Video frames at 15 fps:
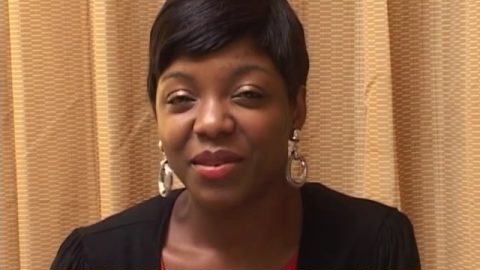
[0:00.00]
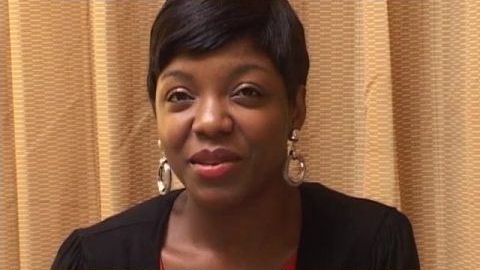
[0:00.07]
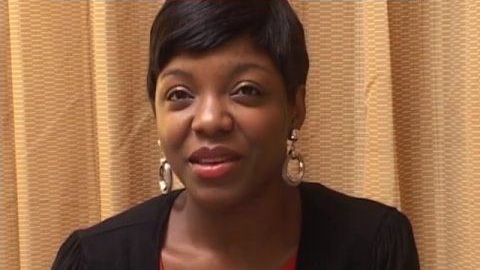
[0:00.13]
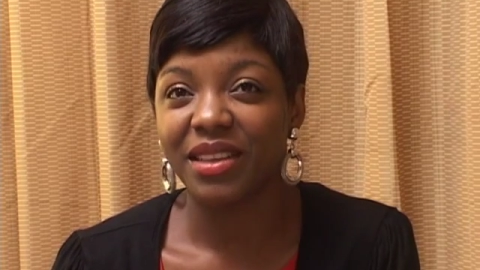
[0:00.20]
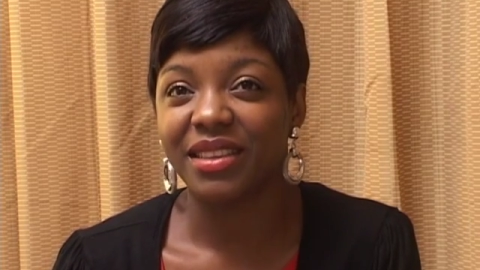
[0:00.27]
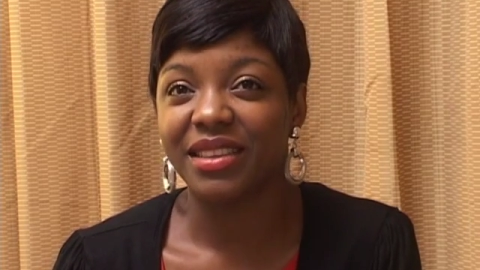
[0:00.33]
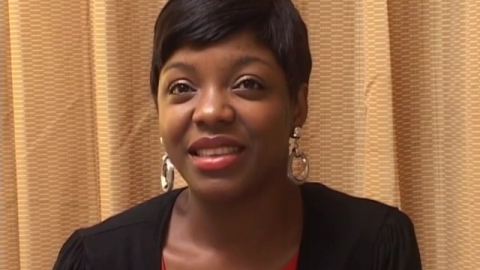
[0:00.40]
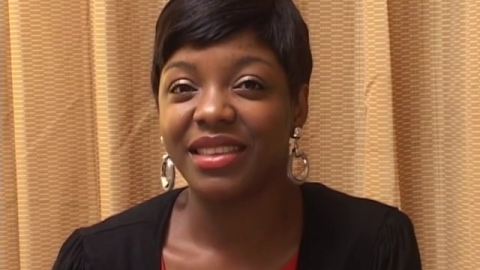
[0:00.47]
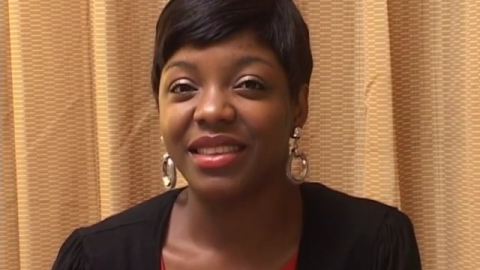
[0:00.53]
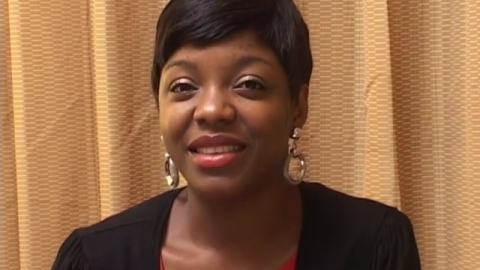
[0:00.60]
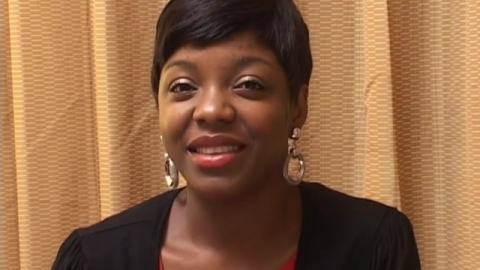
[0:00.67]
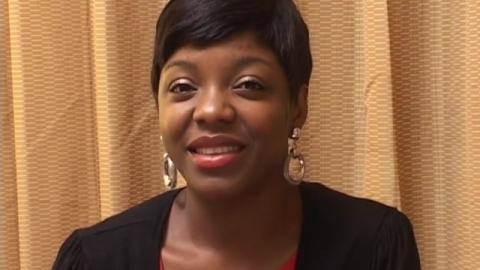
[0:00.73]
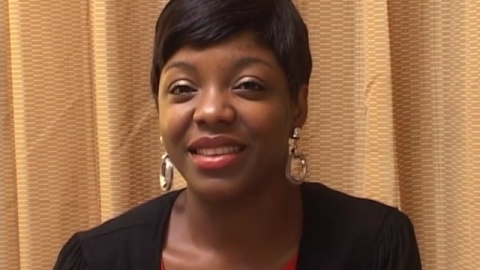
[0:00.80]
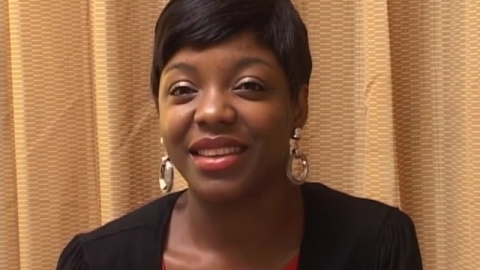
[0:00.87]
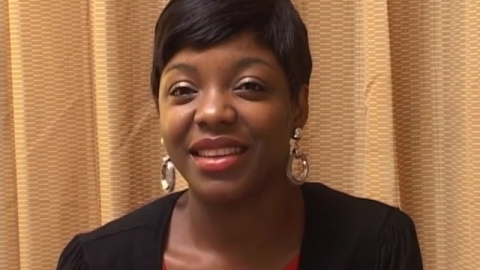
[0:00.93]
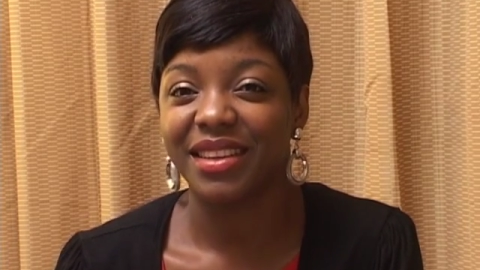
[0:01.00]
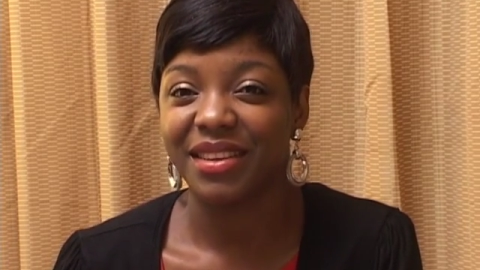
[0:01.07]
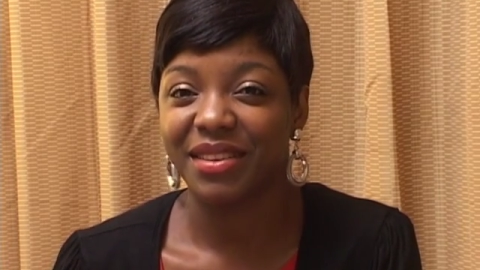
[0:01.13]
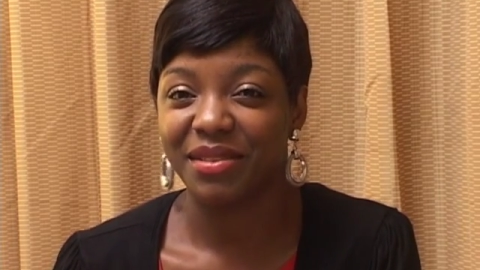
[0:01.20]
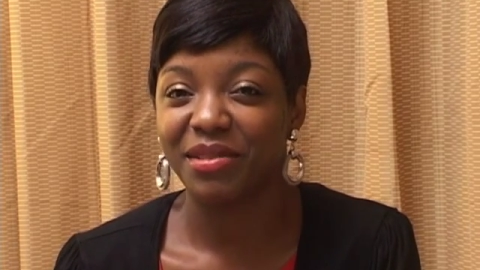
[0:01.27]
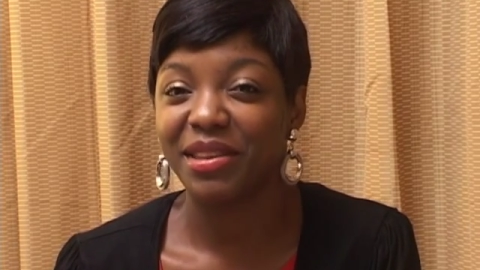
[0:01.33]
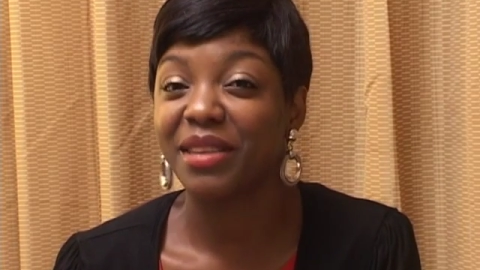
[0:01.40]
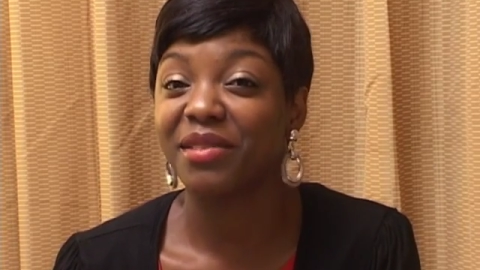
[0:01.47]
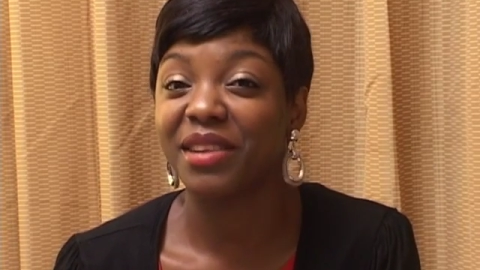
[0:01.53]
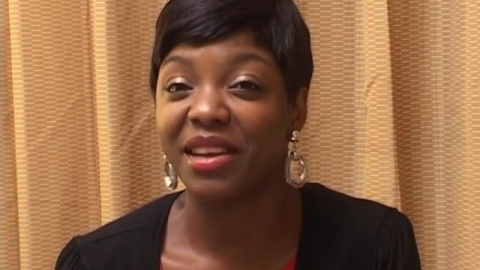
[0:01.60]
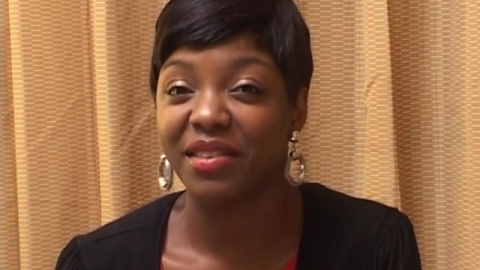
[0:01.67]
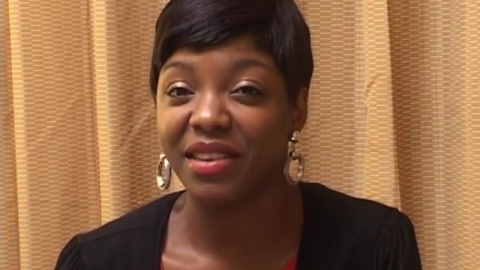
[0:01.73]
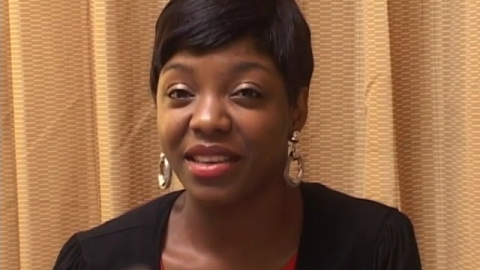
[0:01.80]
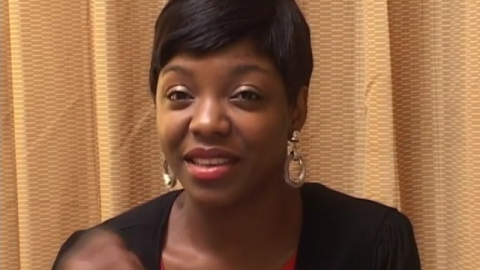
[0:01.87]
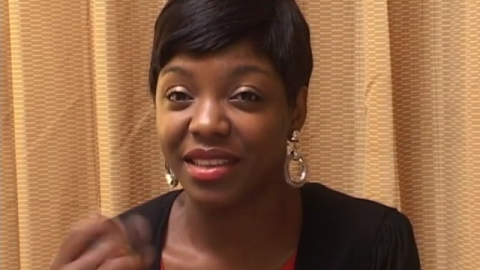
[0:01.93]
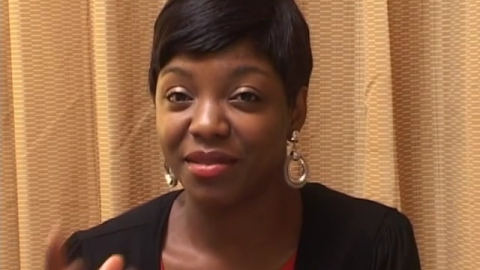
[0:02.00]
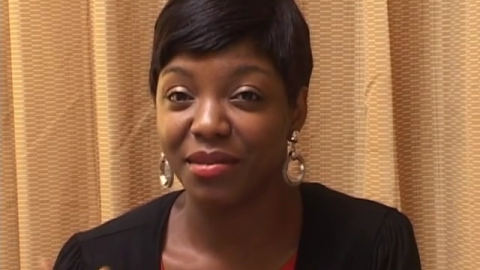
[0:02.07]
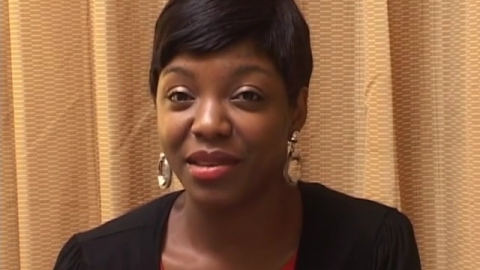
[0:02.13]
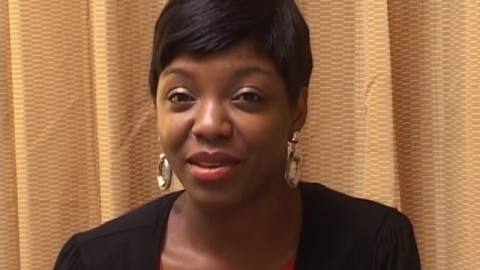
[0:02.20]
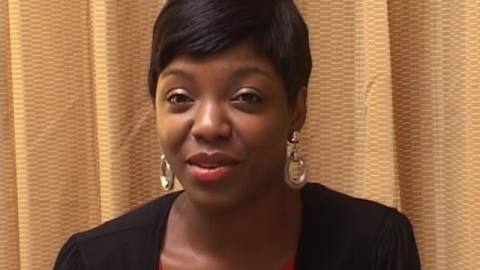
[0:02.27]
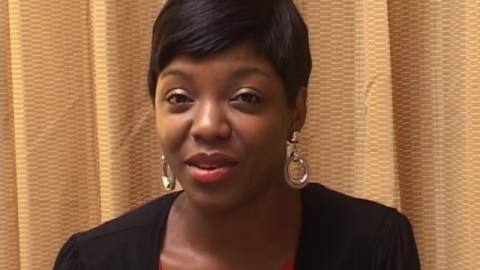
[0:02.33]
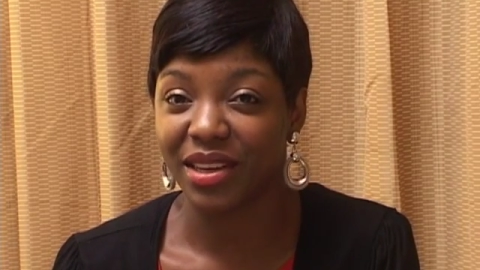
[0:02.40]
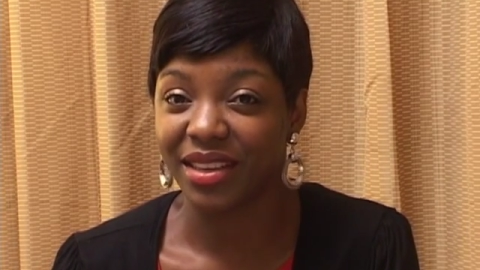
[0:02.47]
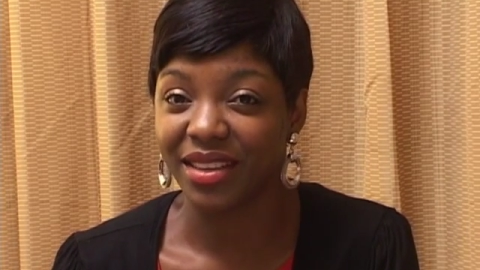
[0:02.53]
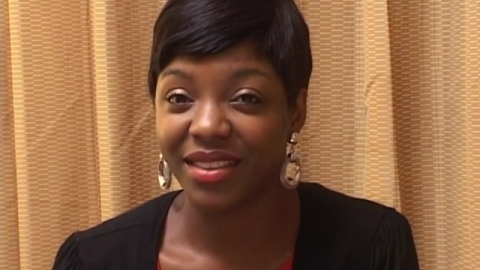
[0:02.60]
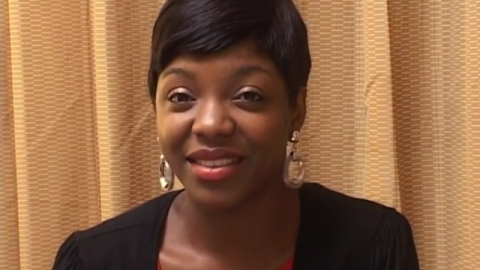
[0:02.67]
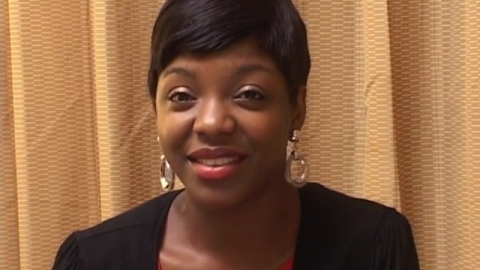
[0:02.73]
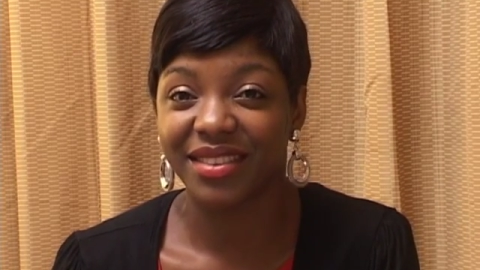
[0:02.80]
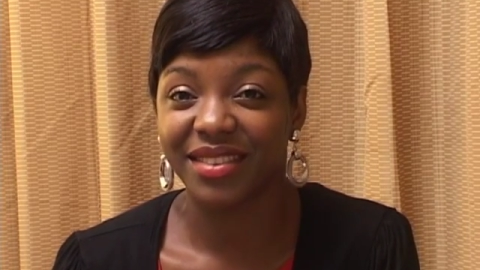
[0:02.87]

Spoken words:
Well, whenever you're ready, give me the go ahead.